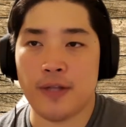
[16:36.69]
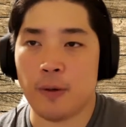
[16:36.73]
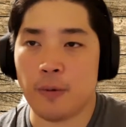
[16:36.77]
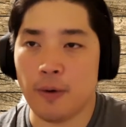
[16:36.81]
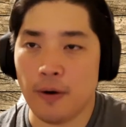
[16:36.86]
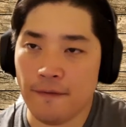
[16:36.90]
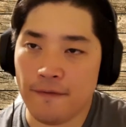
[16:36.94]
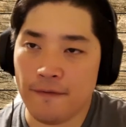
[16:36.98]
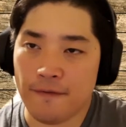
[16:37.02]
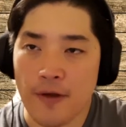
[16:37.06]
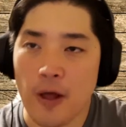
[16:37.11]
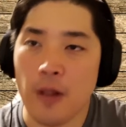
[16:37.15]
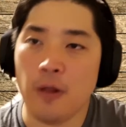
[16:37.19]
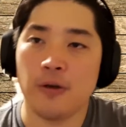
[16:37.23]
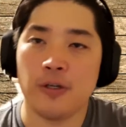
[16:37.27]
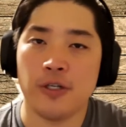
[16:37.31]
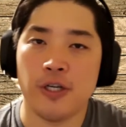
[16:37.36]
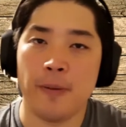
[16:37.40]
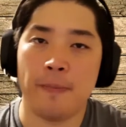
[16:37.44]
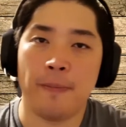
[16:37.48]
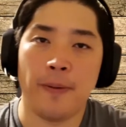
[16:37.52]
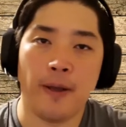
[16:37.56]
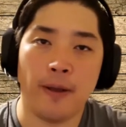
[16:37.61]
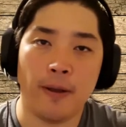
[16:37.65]
they weren't
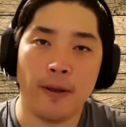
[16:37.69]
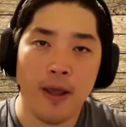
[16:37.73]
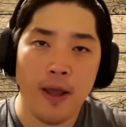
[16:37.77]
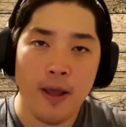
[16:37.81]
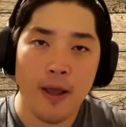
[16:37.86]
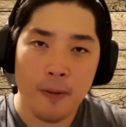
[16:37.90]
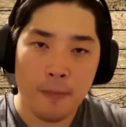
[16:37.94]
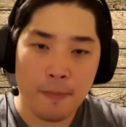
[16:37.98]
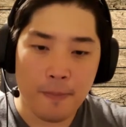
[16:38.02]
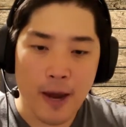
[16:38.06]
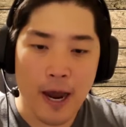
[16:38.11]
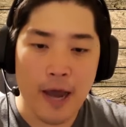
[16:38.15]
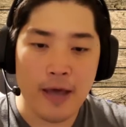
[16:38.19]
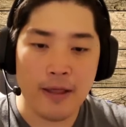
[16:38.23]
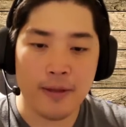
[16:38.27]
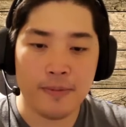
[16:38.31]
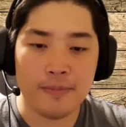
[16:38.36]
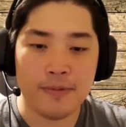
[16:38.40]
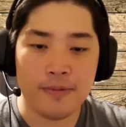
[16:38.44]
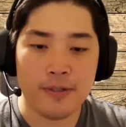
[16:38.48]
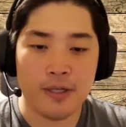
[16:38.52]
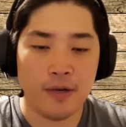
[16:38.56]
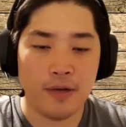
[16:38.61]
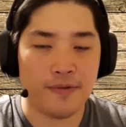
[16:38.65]
fellowshipping by
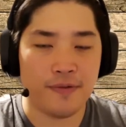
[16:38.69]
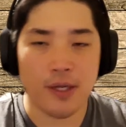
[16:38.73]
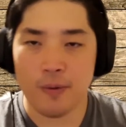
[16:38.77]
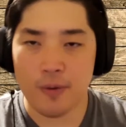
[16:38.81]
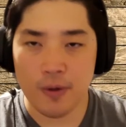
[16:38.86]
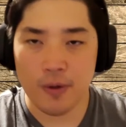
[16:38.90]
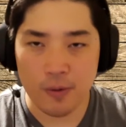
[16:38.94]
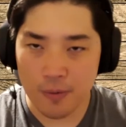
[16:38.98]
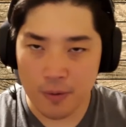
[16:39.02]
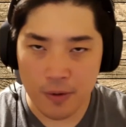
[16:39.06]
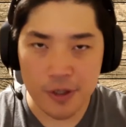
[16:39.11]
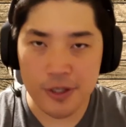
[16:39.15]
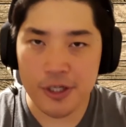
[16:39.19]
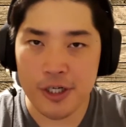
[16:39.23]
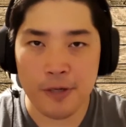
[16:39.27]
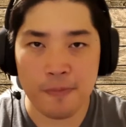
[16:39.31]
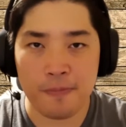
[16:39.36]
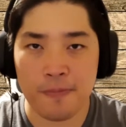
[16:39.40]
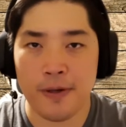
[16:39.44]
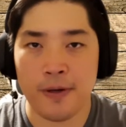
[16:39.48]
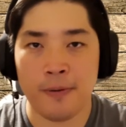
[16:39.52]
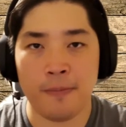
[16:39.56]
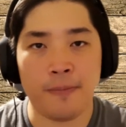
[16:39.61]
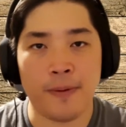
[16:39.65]
themselves, they weren't
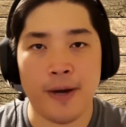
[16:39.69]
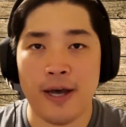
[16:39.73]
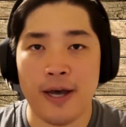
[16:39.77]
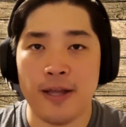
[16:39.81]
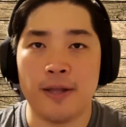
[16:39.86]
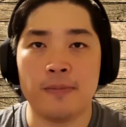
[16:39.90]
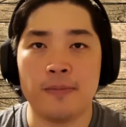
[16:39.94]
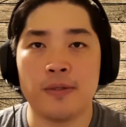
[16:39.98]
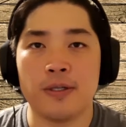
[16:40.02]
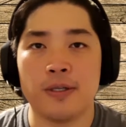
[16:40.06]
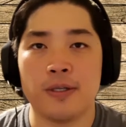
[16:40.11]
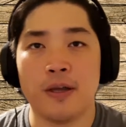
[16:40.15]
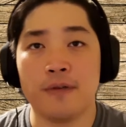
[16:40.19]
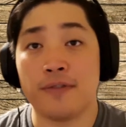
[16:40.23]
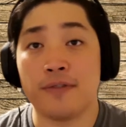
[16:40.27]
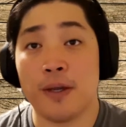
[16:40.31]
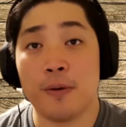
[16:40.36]
worshiping by themselves,